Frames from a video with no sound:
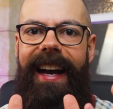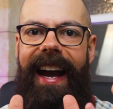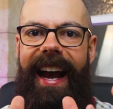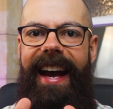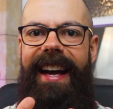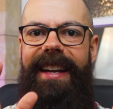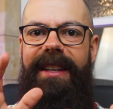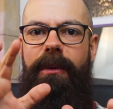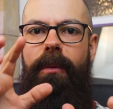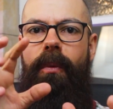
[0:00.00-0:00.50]

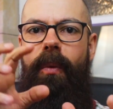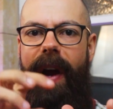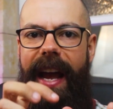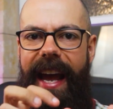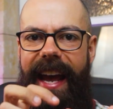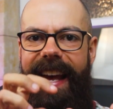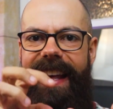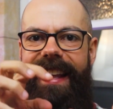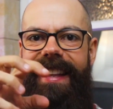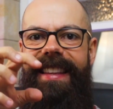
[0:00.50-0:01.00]
and
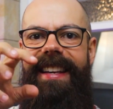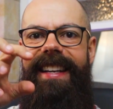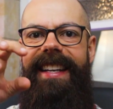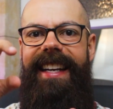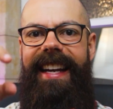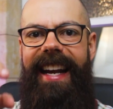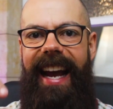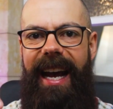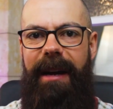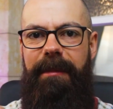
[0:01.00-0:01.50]
where the
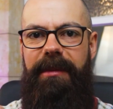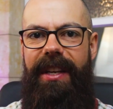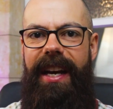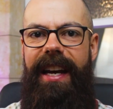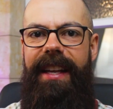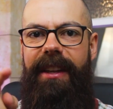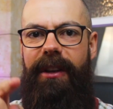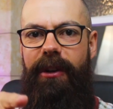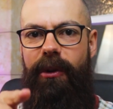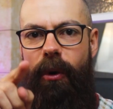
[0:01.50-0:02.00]
gaps
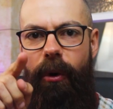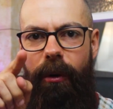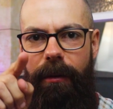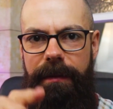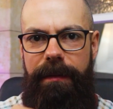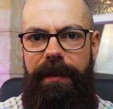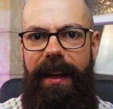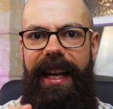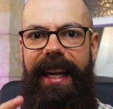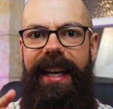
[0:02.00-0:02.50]
are that you're
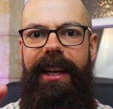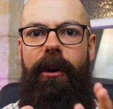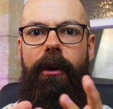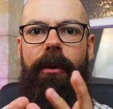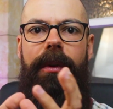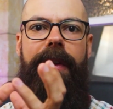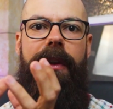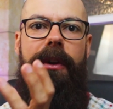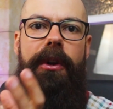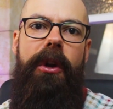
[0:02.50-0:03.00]
filling
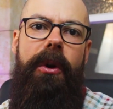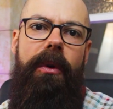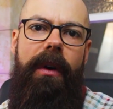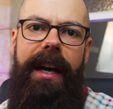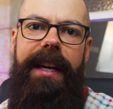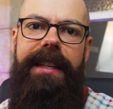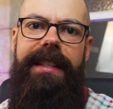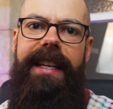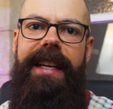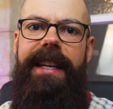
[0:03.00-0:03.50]
or the new
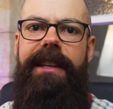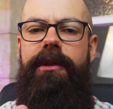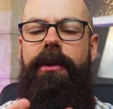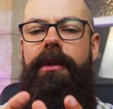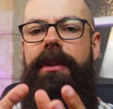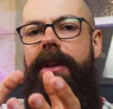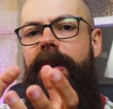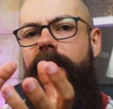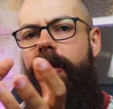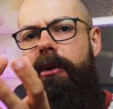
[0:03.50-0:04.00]
ideas
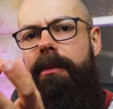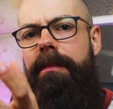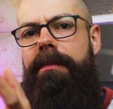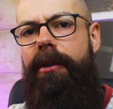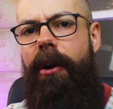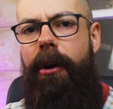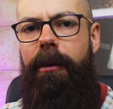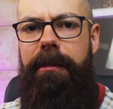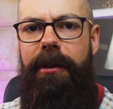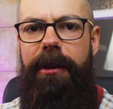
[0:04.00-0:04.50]
or the new
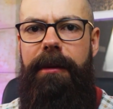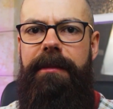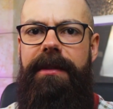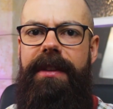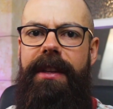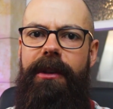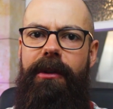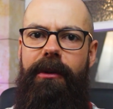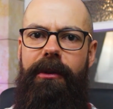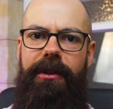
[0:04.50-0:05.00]
problems
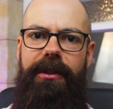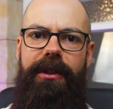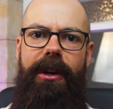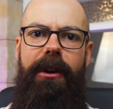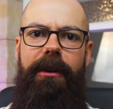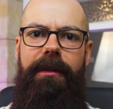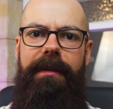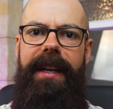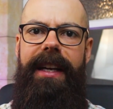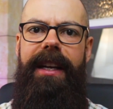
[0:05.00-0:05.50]
that you're
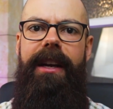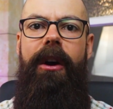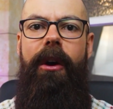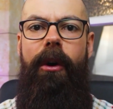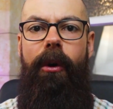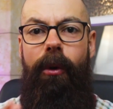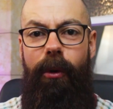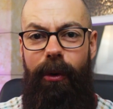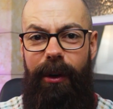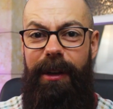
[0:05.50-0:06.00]
solving,
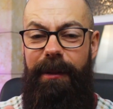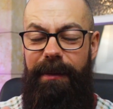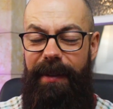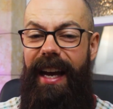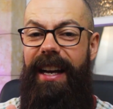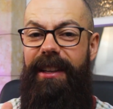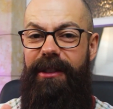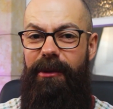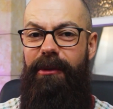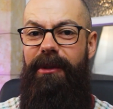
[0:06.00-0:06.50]
all of
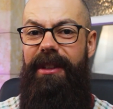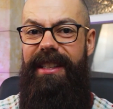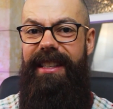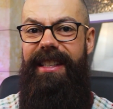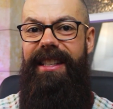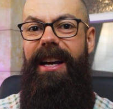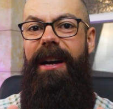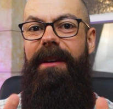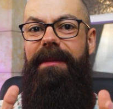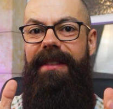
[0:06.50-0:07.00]
that sort of
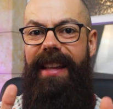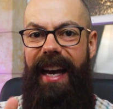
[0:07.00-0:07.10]
stuff.